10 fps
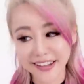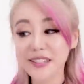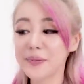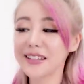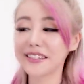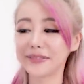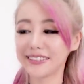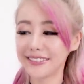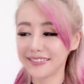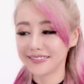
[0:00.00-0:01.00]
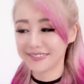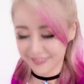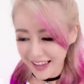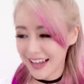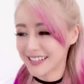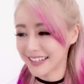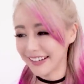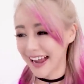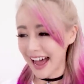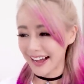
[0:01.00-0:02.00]
It's possible. I'll show
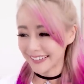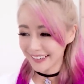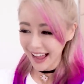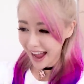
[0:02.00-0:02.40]
you how.